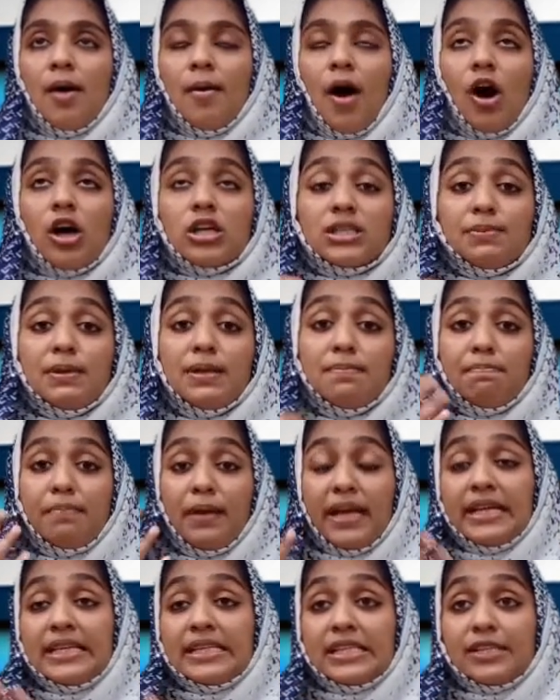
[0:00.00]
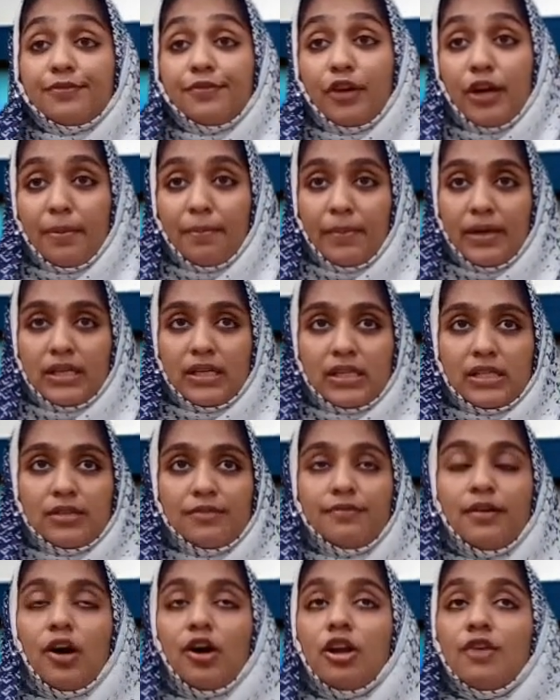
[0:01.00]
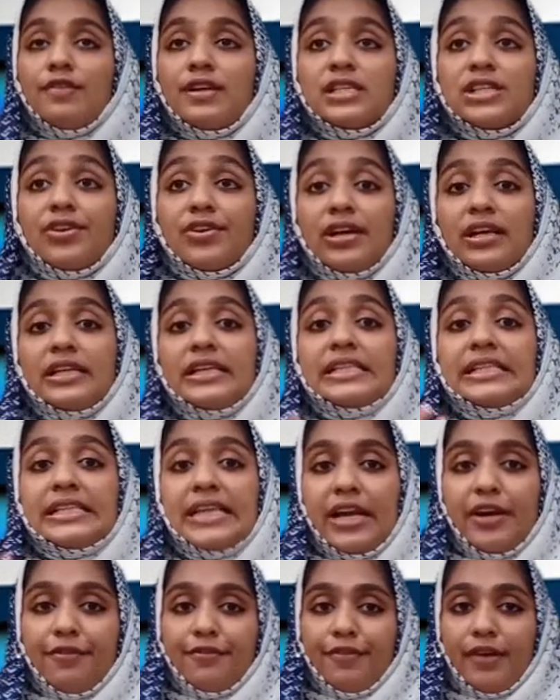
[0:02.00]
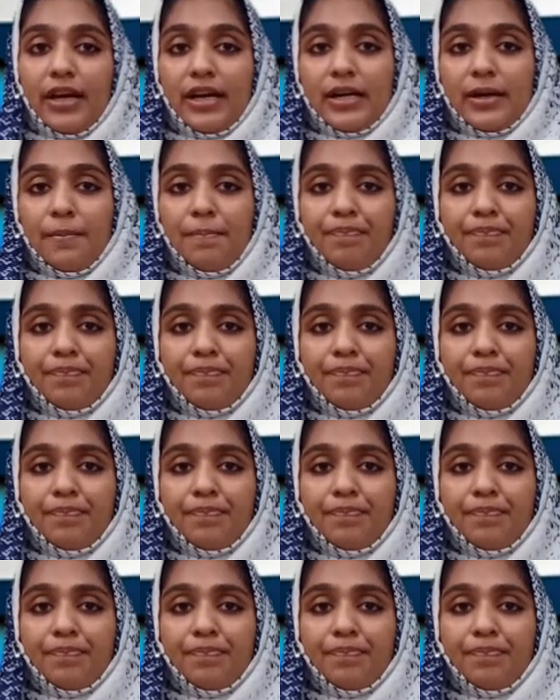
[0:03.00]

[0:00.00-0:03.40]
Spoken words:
Ausable blinked for a minute. Fowler was really terrified.